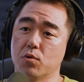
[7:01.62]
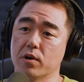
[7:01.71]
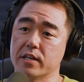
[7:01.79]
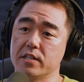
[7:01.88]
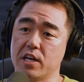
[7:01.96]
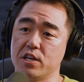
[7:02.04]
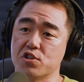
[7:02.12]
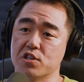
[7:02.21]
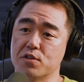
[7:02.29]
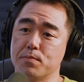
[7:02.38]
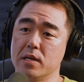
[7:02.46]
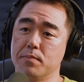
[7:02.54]

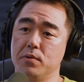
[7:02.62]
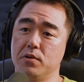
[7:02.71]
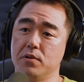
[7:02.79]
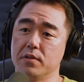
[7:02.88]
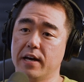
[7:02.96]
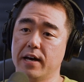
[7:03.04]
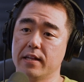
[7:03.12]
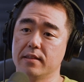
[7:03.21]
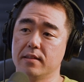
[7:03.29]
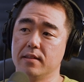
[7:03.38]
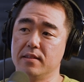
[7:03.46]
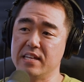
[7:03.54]
organizations, people that
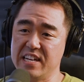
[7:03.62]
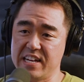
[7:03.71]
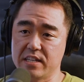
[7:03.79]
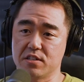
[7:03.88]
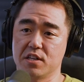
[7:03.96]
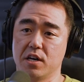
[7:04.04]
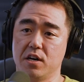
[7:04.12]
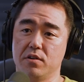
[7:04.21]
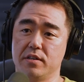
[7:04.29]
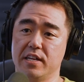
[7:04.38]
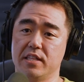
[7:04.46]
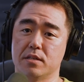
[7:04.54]
need SEO
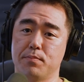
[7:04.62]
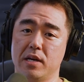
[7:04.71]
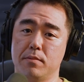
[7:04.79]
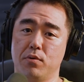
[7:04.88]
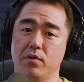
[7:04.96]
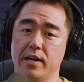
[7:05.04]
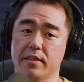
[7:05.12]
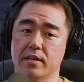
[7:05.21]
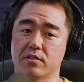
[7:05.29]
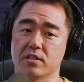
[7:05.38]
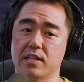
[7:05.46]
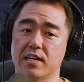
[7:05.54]
and need this pain point. I
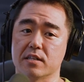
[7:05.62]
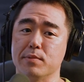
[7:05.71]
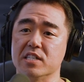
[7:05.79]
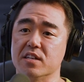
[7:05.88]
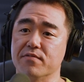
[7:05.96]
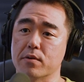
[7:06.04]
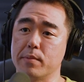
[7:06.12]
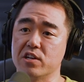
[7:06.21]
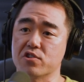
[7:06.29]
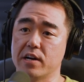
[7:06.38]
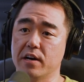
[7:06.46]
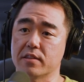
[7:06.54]
think there's a lot of
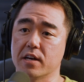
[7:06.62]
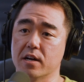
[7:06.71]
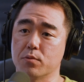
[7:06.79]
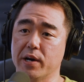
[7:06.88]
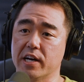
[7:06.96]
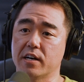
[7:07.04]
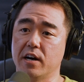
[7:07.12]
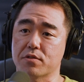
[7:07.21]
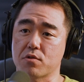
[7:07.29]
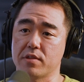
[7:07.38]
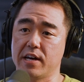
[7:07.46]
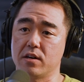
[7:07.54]
misinformation out there, and we got to cut
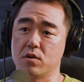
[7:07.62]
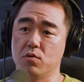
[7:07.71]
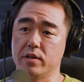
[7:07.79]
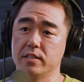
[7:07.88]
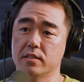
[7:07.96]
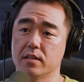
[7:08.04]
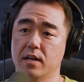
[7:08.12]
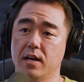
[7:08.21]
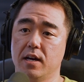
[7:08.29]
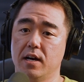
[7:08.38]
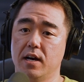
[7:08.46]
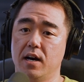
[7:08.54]
through that noise.
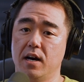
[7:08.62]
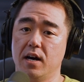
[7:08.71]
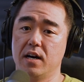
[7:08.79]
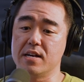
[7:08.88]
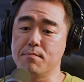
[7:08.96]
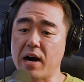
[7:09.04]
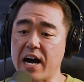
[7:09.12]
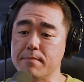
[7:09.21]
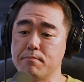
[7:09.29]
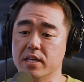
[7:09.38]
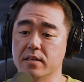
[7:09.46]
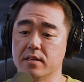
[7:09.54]
Uh, in my
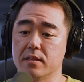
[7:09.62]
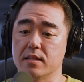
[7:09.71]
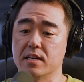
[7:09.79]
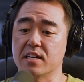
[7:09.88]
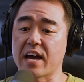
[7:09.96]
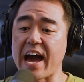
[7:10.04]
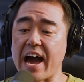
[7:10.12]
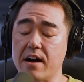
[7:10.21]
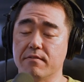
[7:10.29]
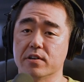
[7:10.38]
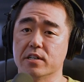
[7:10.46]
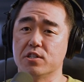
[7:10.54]
opinion, the
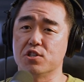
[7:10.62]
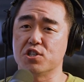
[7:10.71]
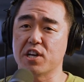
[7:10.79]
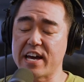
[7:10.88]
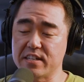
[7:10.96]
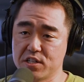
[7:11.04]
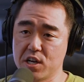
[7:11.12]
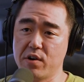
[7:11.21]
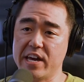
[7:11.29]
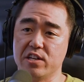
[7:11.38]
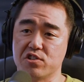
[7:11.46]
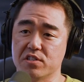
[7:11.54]
average SEO
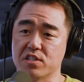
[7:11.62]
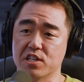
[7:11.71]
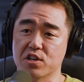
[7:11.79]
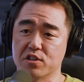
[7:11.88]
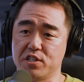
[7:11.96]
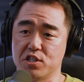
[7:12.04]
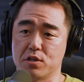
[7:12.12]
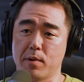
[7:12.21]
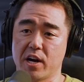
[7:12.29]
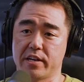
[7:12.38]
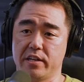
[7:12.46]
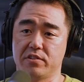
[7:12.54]
agency or digital
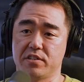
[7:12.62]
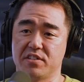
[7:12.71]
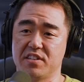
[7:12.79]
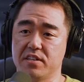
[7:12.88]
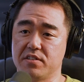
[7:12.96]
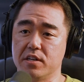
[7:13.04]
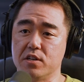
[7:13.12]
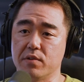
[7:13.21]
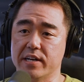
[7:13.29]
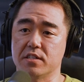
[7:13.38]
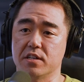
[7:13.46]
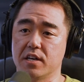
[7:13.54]
marketing just says they do
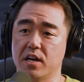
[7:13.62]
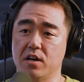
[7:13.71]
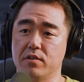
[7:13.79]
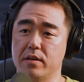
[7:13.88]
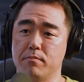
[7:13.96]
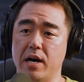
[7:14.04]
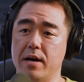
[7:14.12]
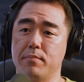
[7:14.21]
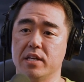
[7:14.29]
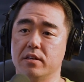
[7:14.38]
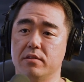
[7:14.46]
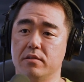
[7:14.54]
SEO. In my
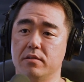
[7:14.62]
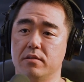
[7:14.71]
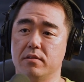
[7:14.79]
opinion,